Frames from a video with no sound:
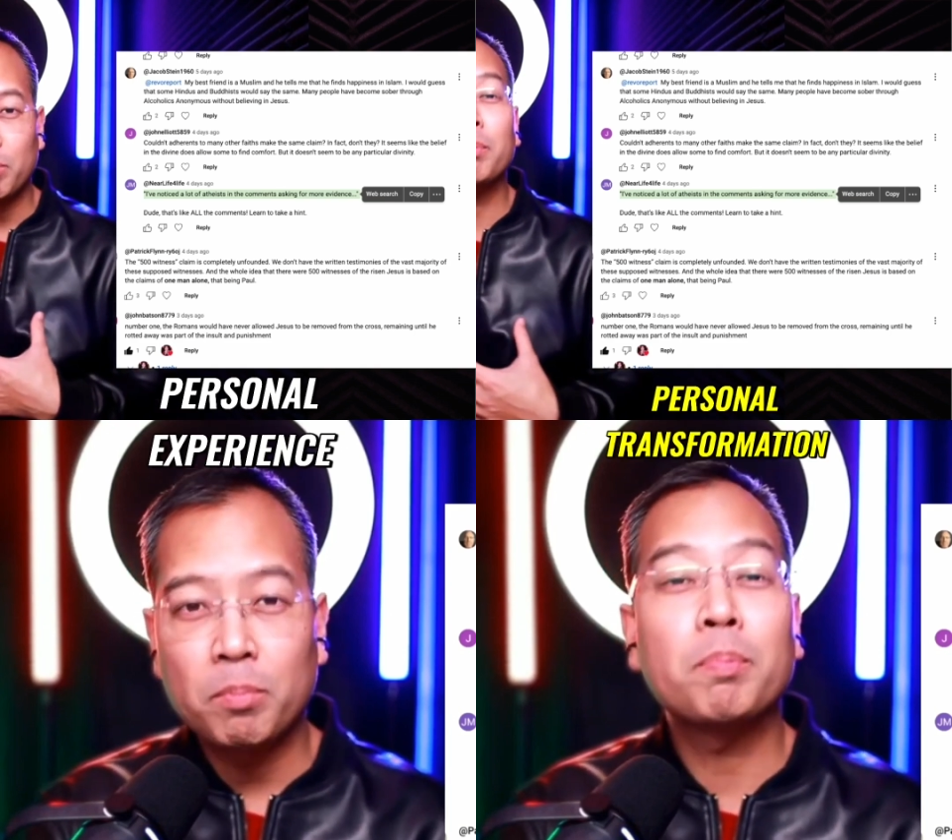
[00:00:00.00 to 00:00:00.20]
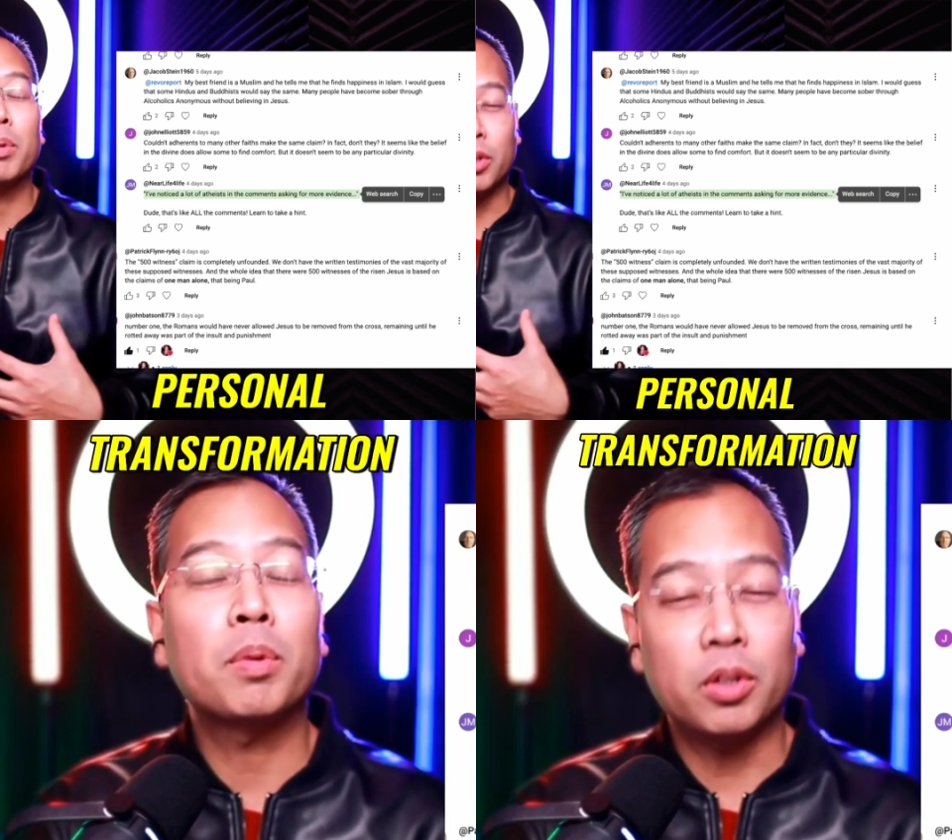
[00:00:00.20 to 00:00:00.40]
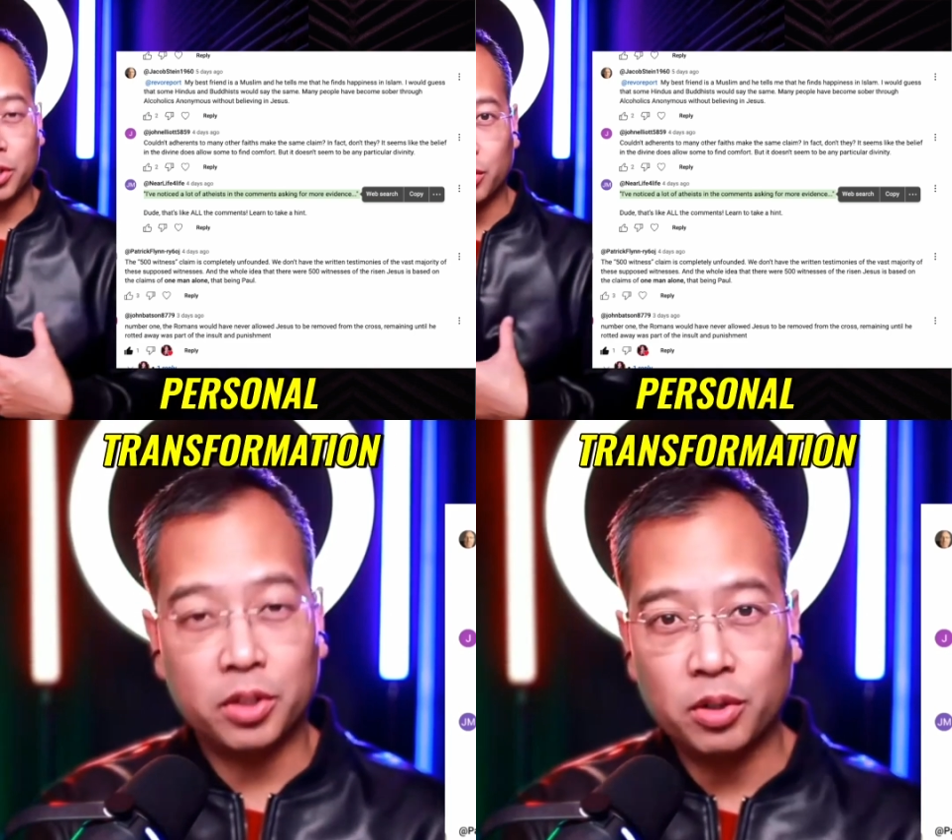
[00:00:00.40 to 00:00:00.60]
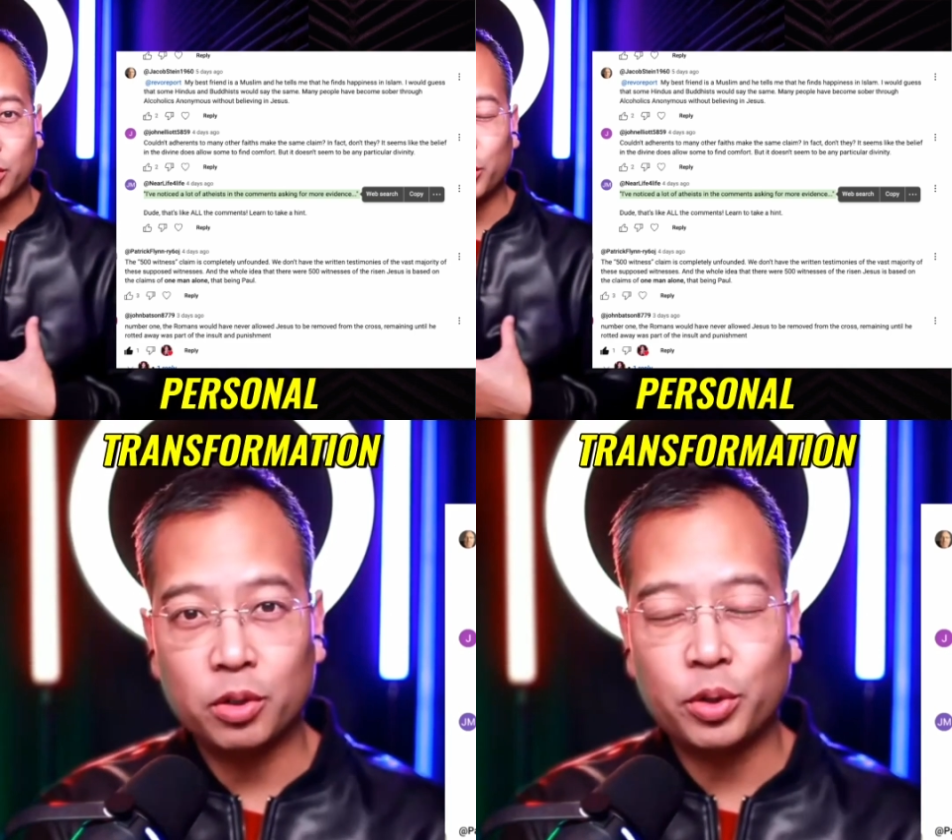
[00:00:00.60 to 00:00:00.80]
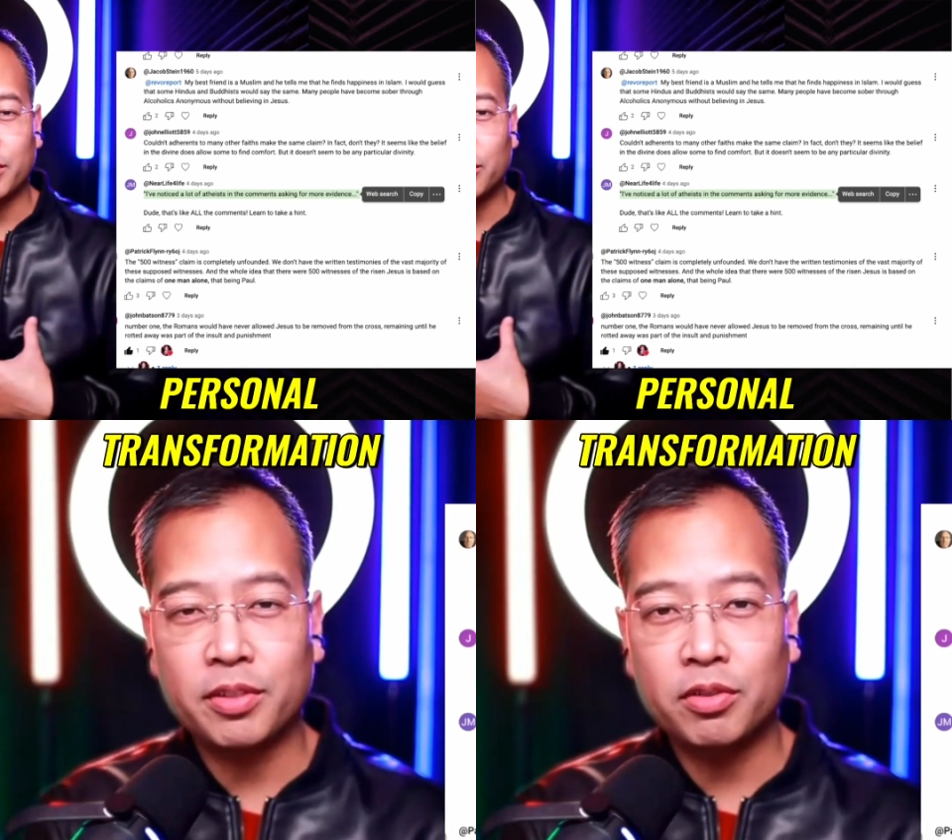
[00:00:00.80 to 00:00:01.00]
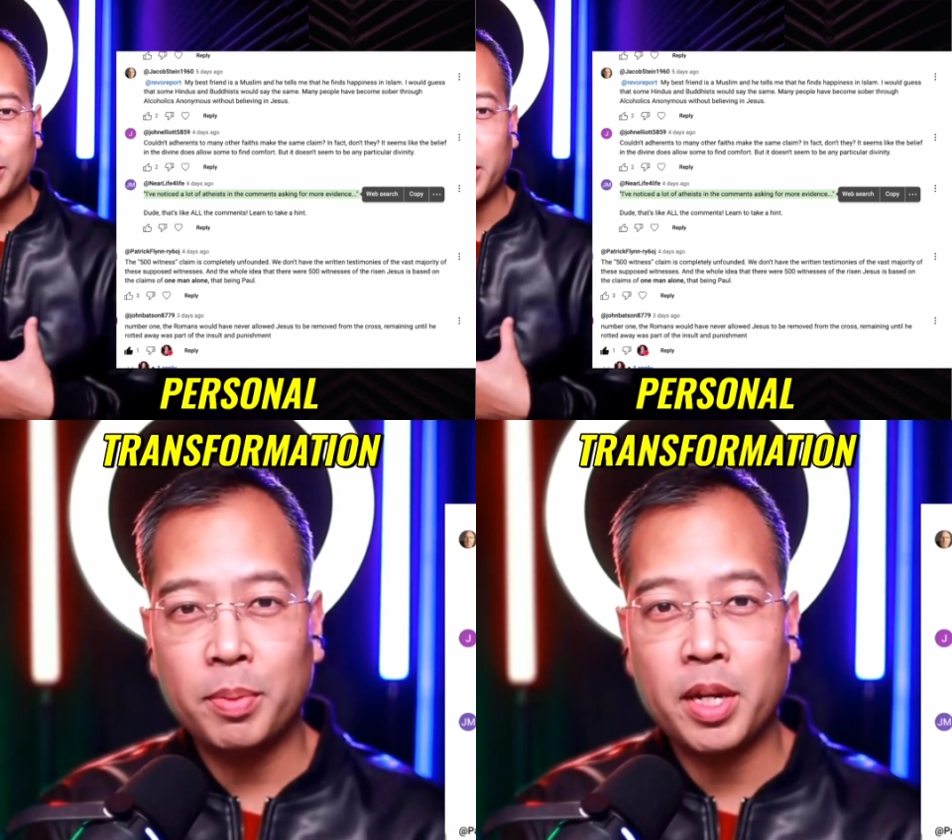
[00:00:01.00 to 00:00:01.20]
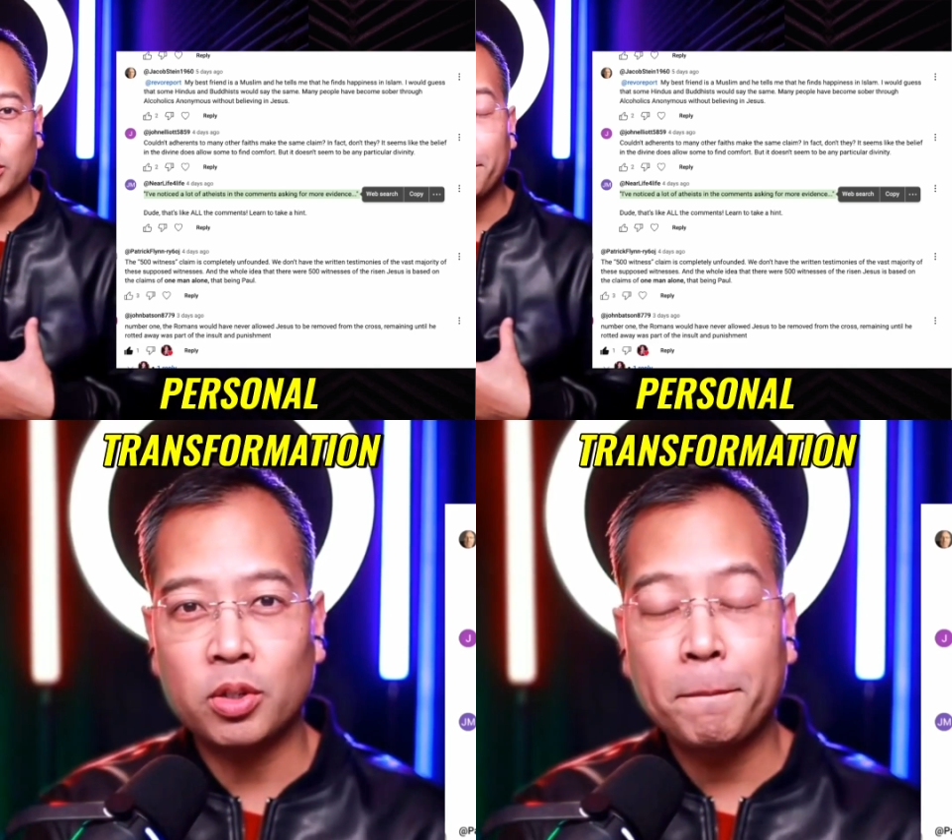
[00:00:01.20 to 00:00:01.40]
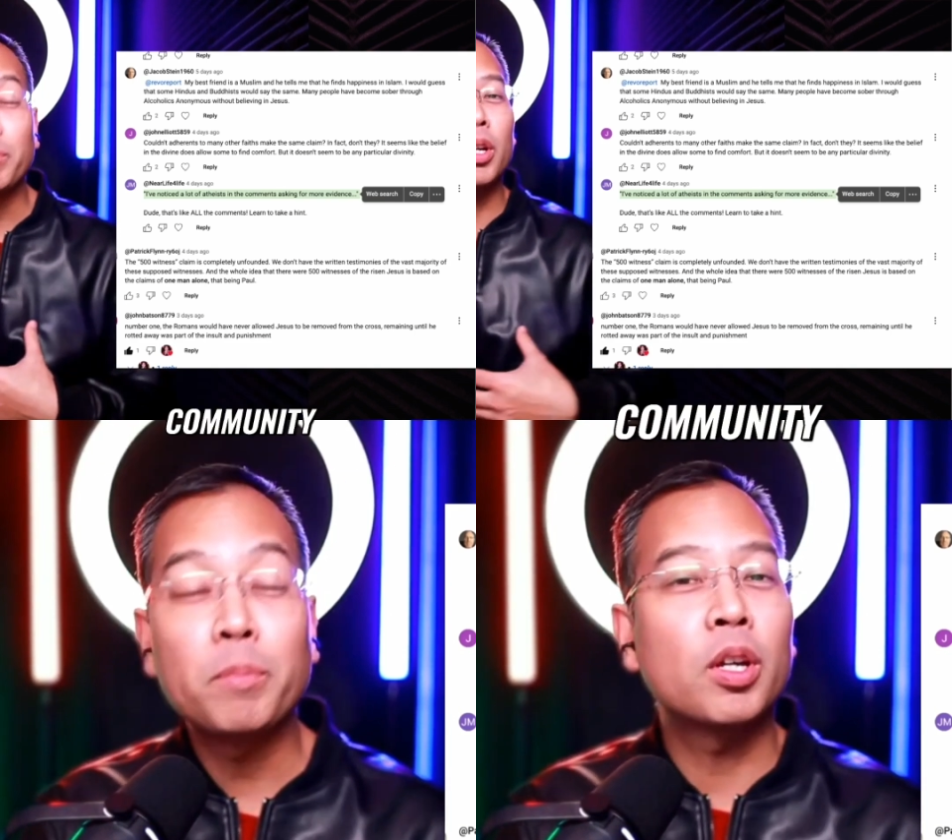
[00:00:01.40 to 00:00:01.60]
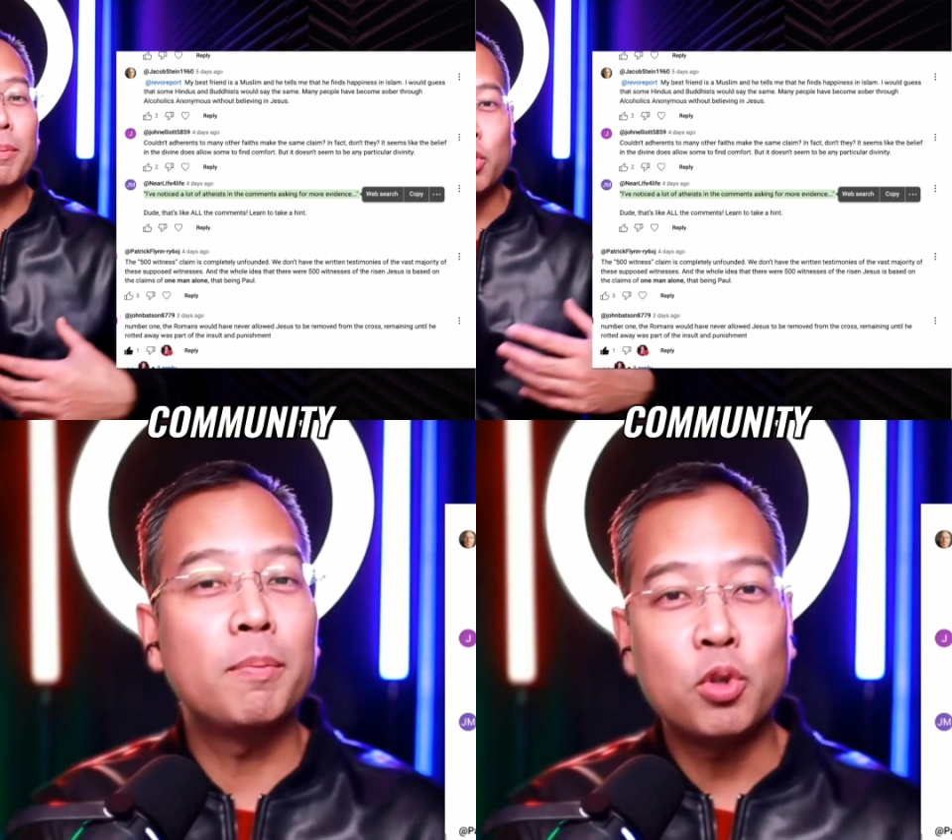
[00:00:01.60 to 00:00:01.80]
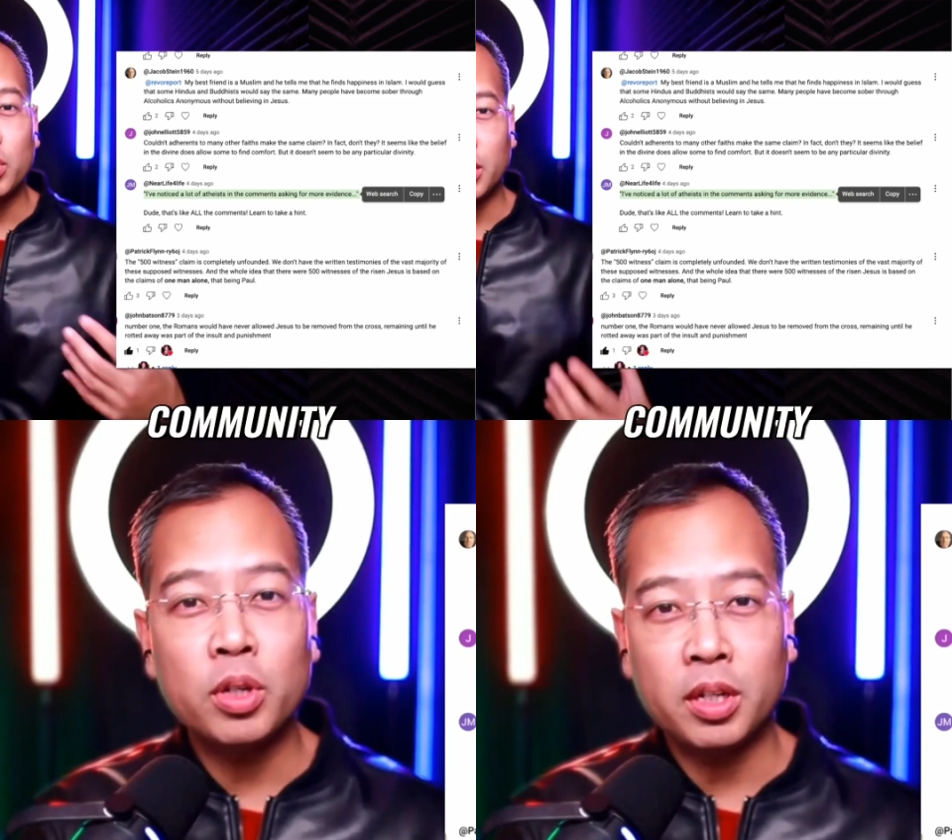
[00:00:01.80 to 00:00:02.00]
personal transformation,
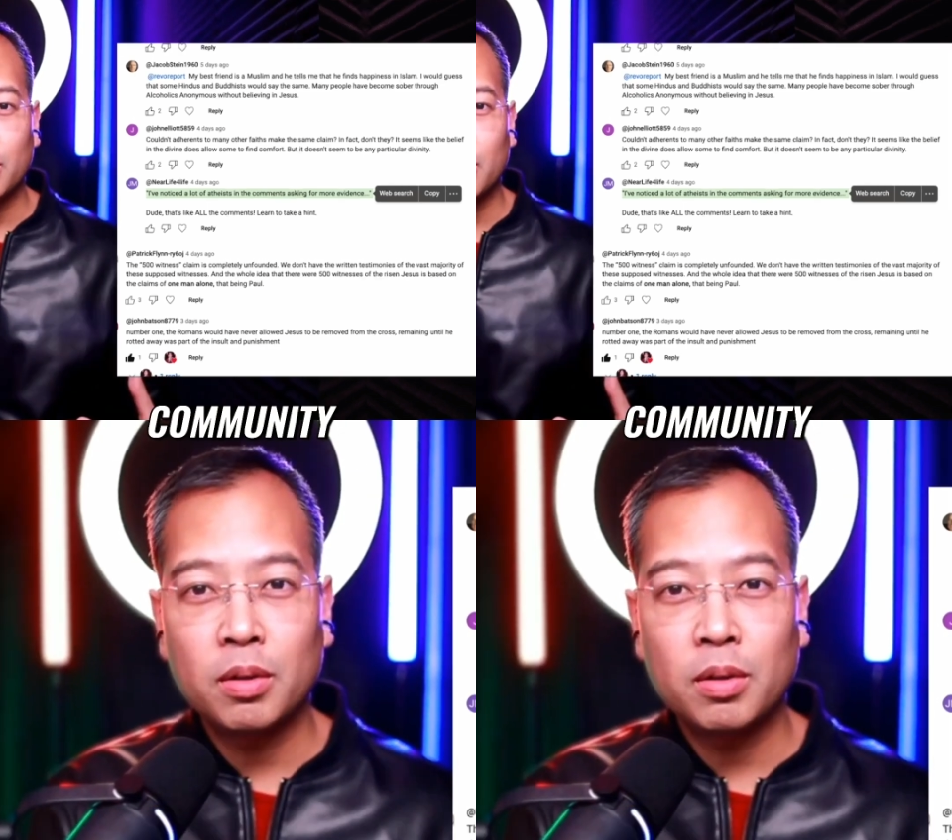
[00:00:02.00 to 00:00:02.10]
community.